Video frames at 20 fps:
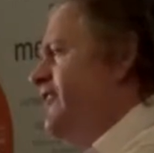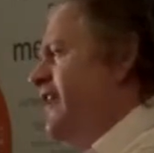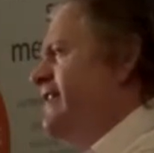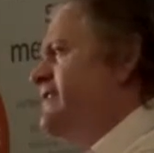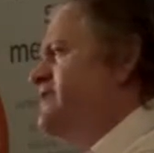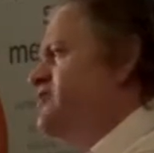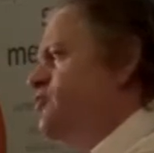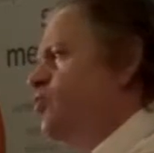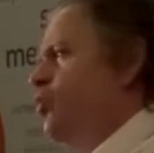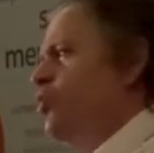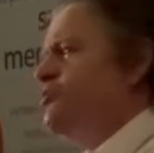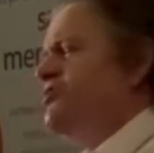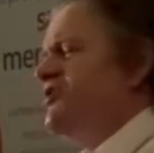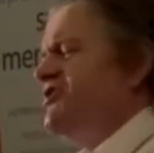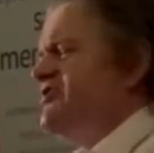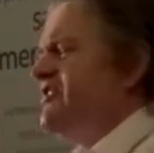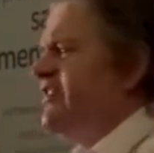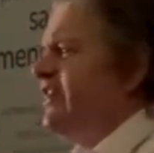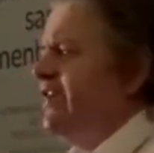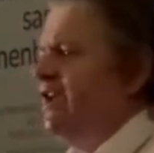then to also
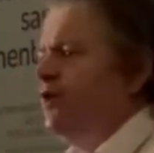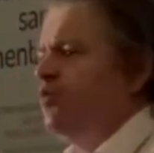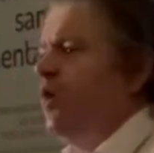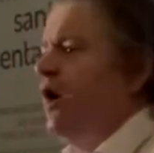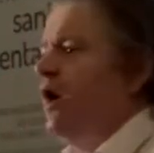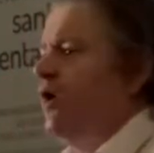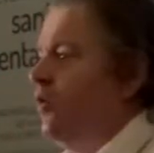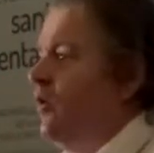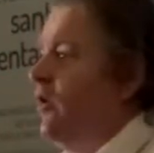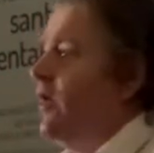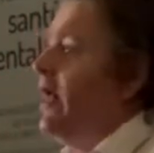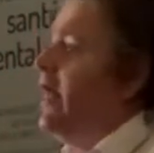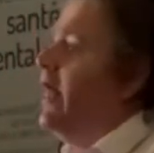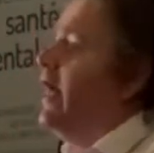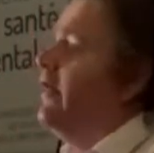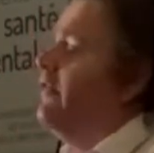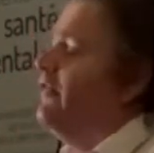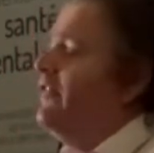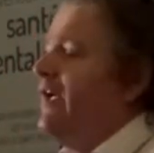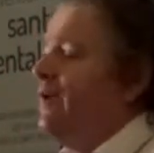say, well,
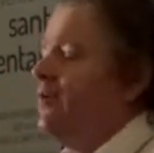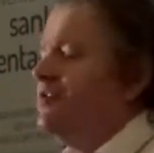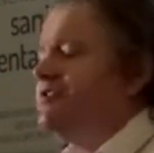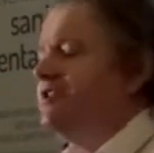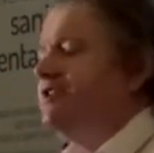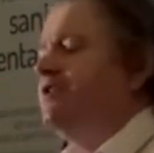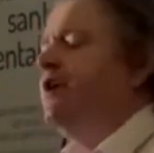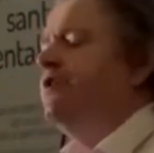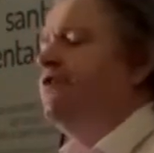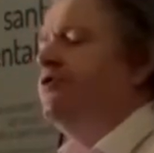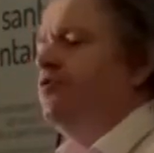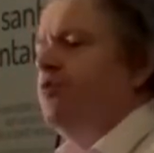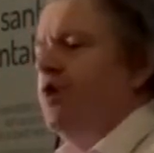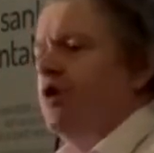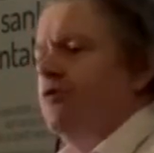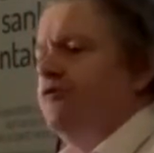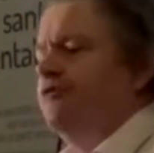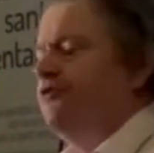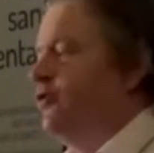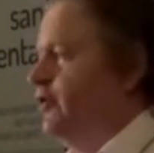there is another
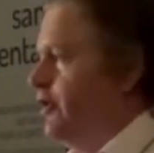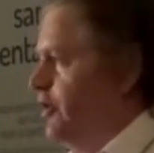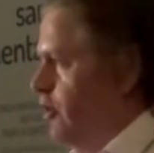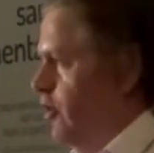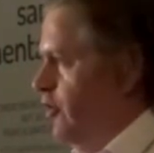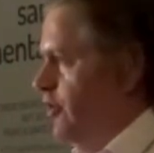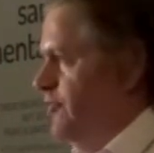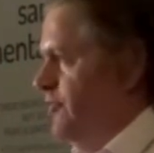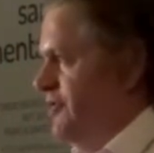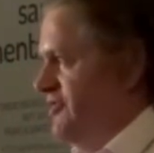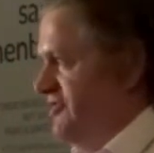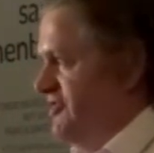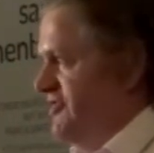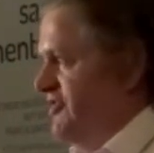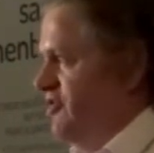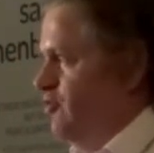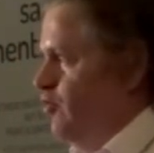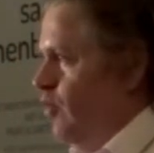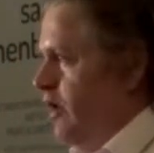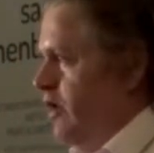role for economists
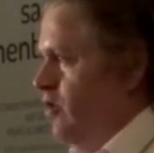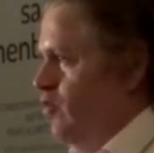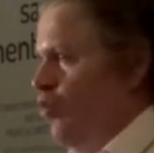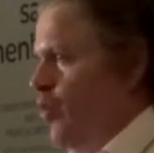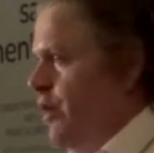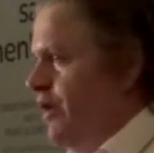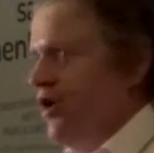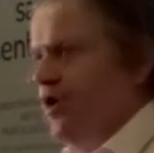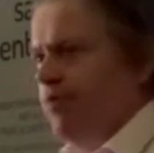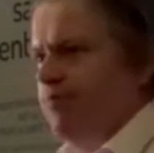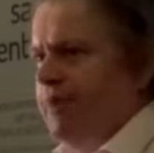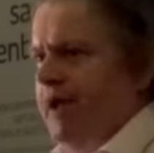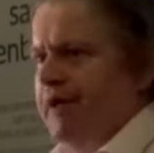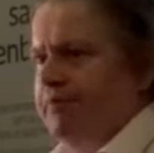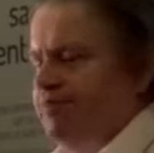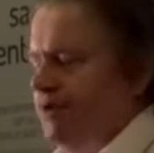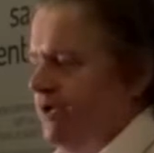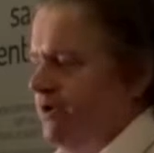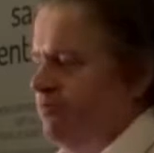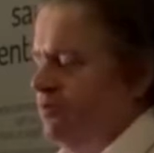as well. We're not bad
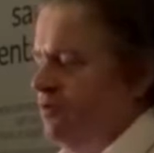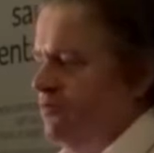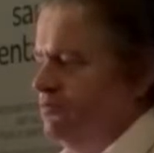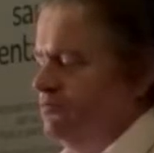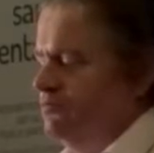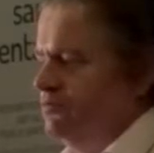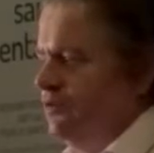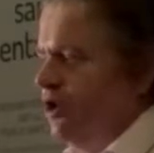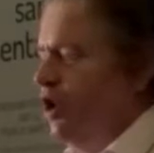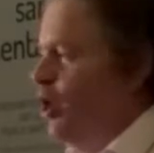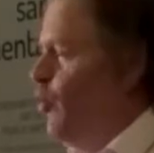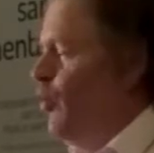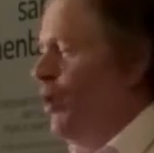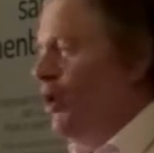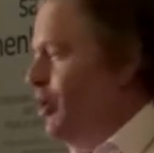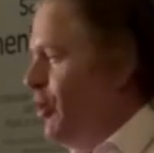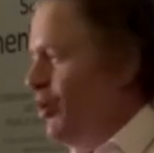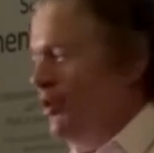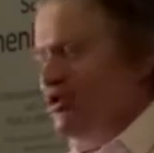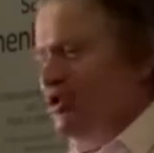people. We're
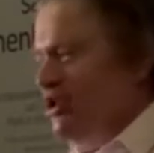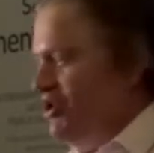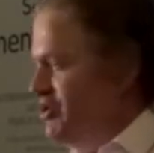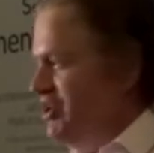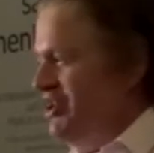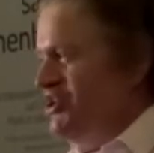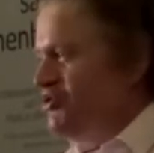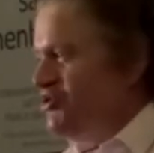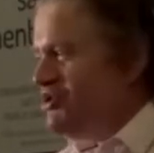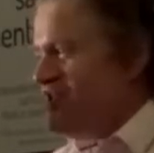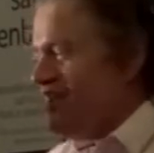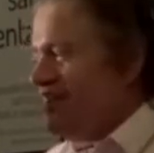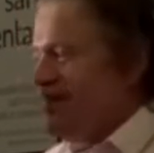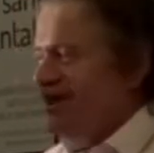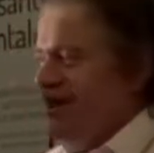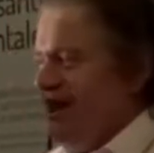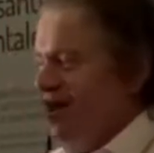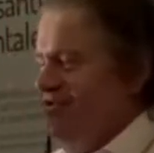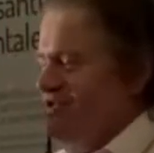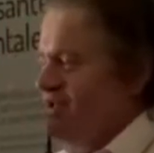not just interested in
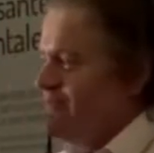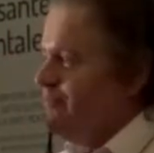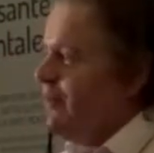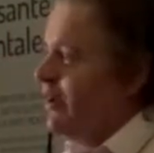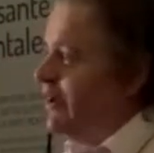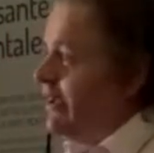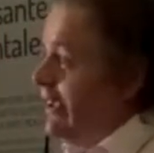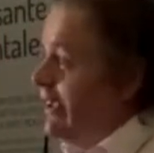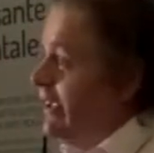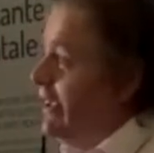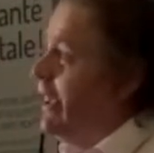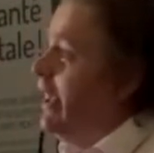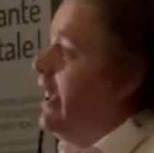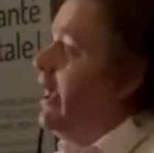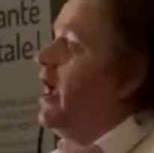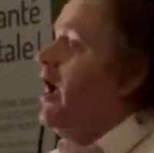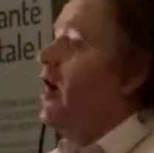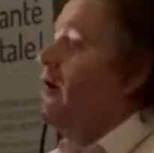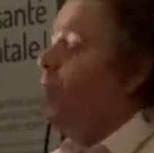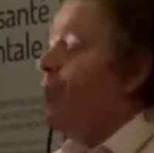counting money,
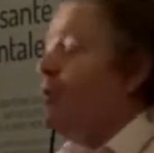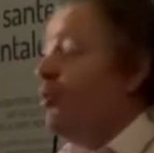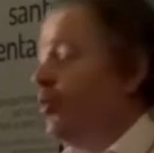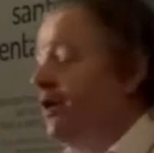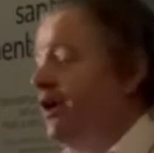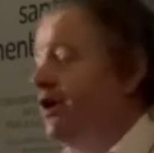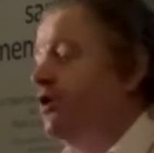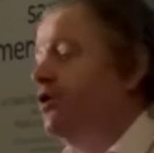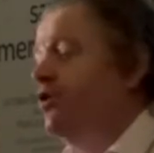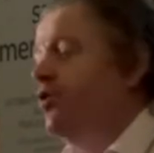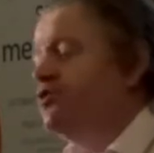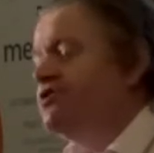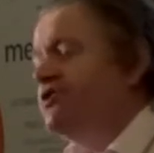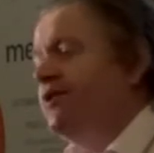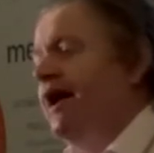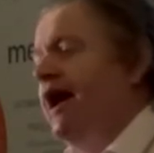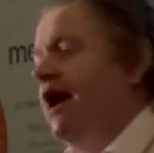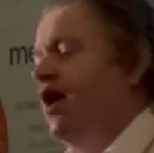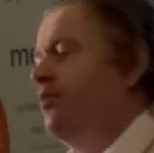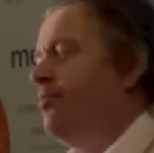but we can also
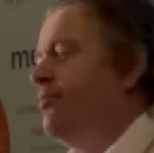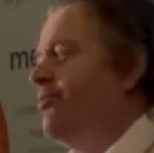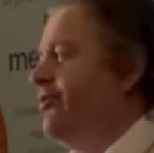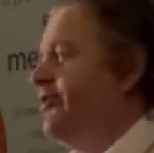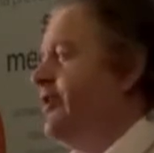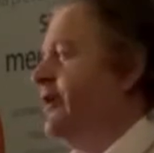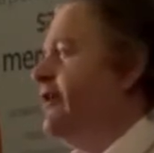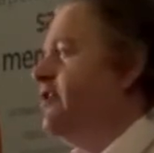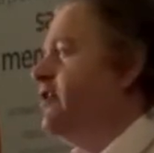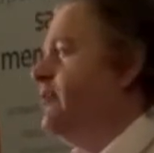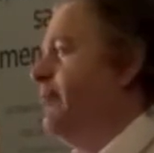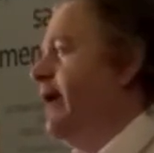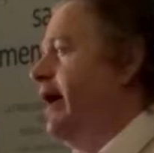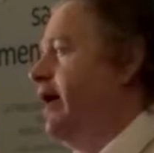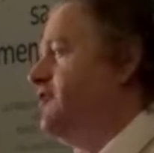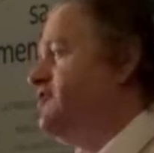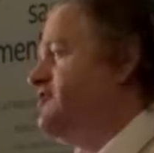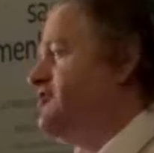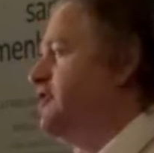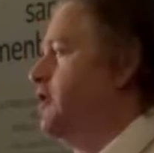help think
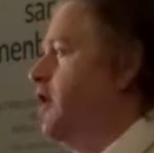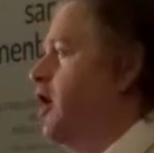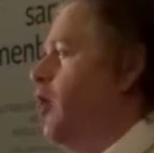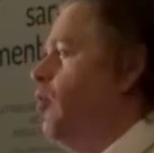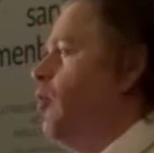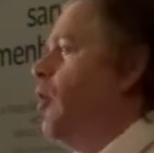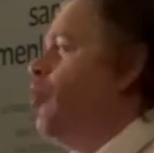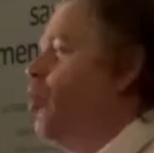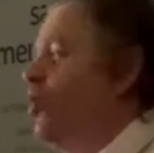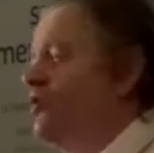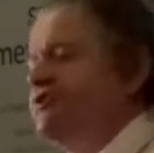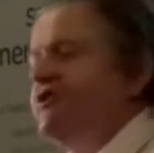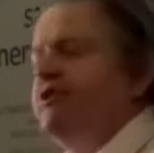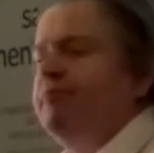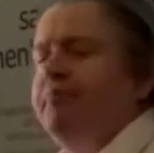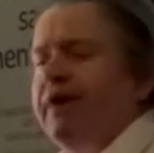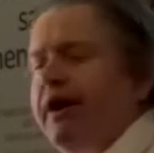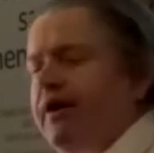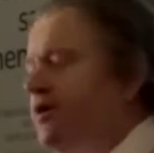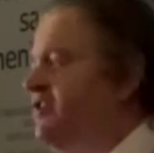about, well, what are the
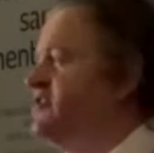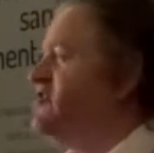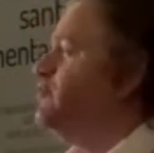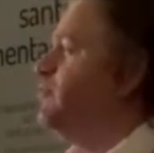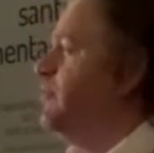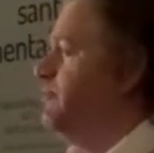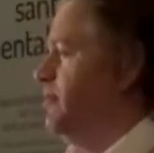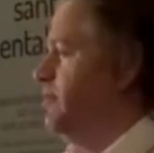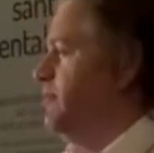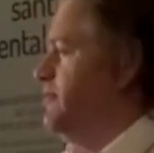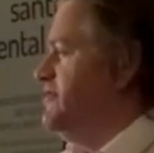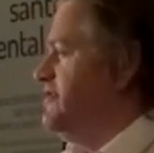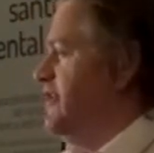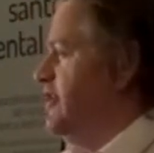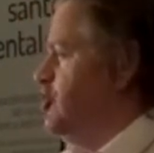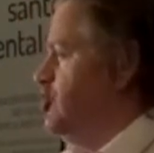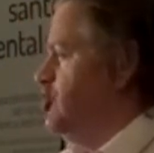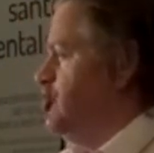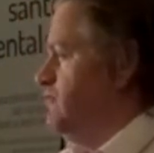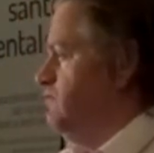barriers to
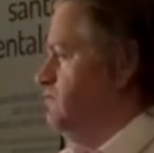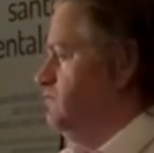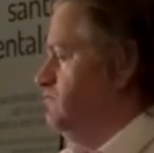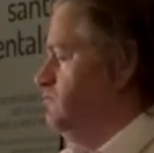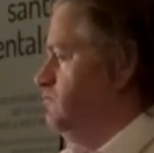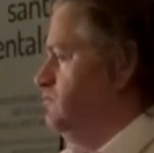implementation?